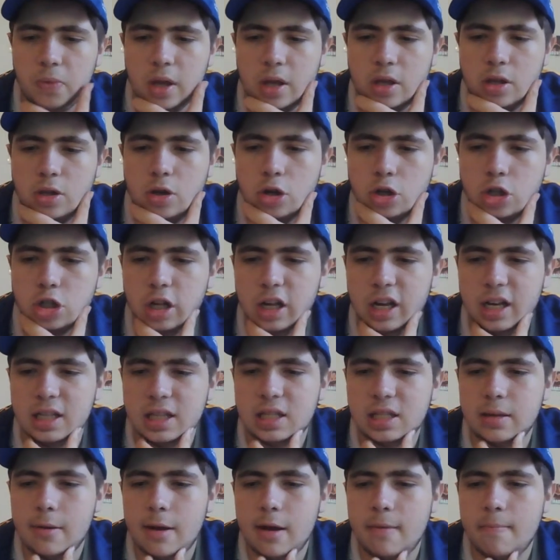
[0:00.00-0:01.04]
Usually
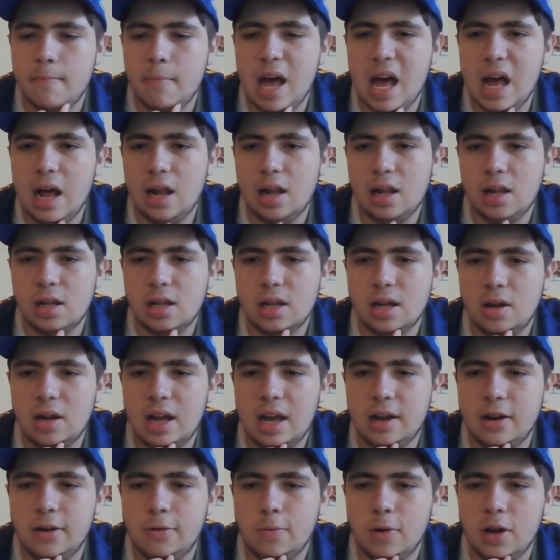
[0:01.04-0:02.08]
it's Mel
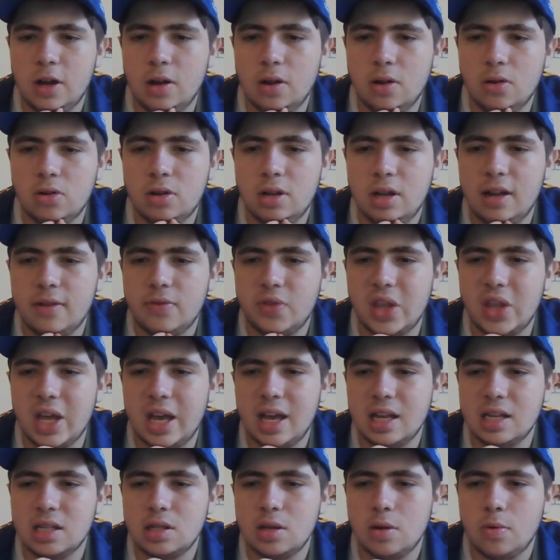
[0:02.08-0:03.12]
and Will, if
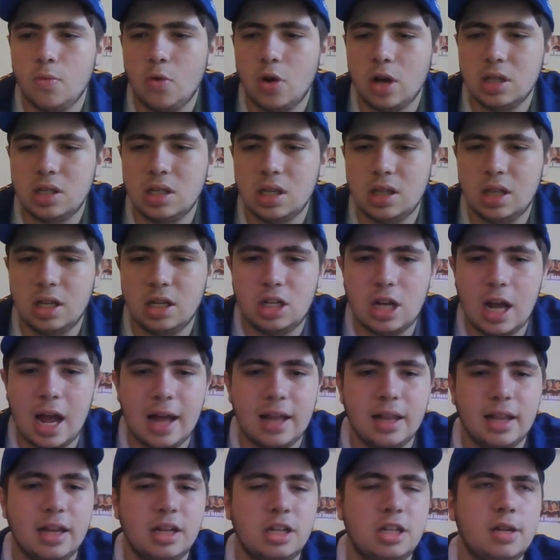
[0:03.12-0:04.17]
there's ones in the
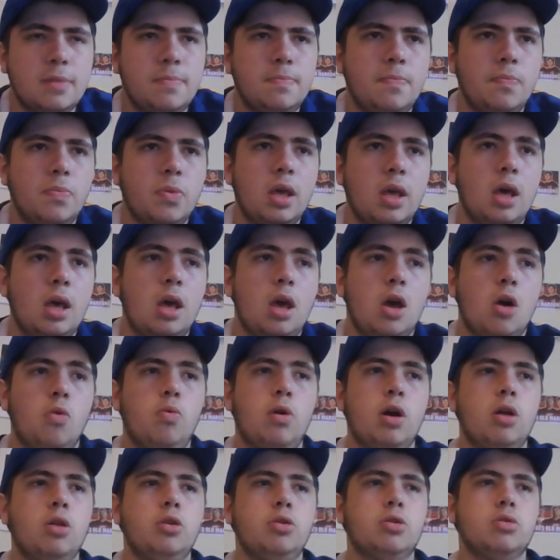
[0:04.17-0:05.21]
chat, legend.
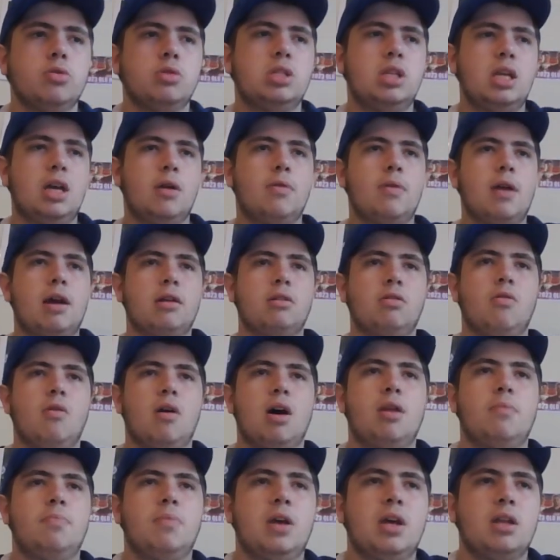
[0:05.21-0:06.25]
Will, you'll see around
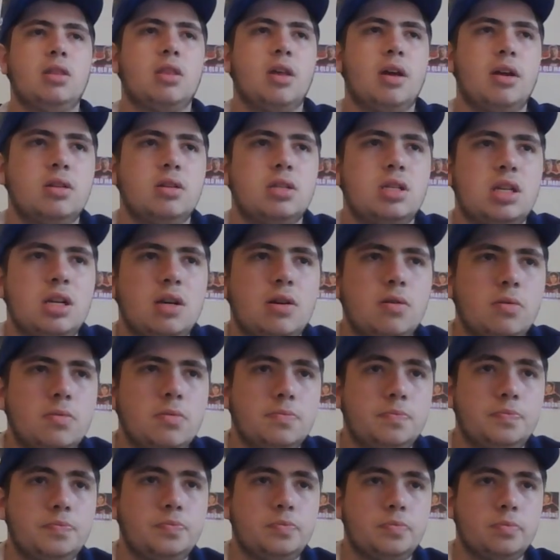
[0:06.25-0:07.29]
quite a bit, though, still.
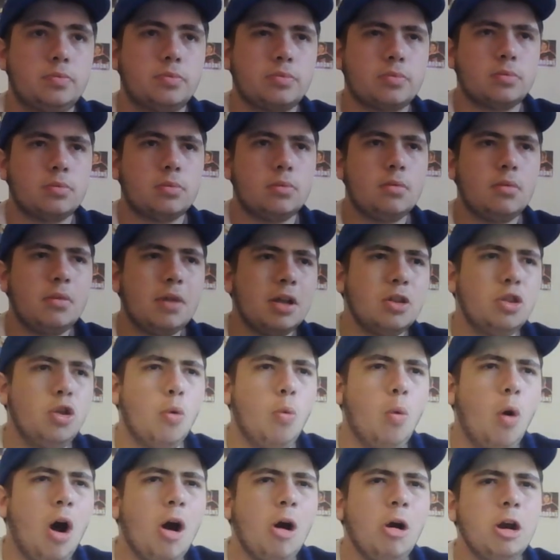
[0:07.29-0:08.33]
The
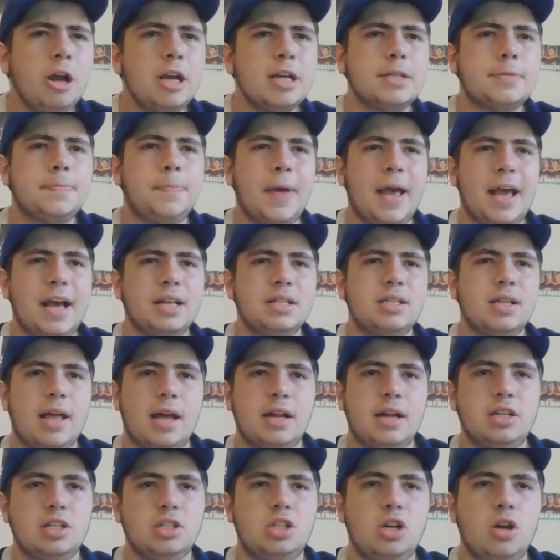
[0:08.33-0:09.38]
Warriors fans,
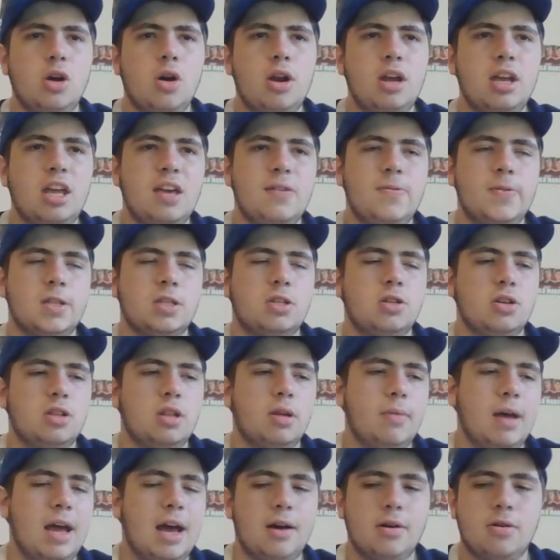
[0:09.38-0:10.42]
legends. You got to give it to
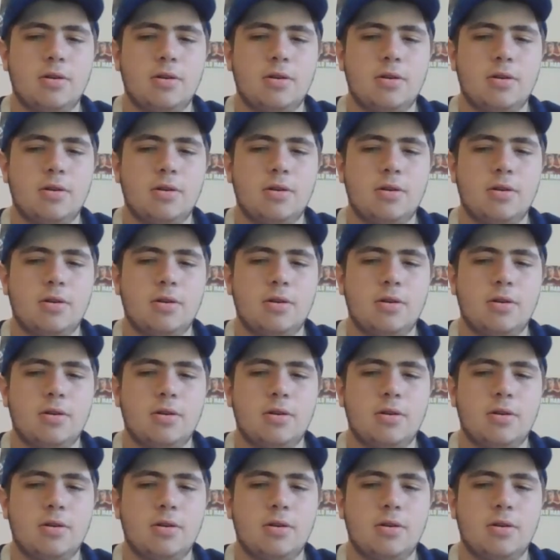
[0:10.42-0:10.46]
them how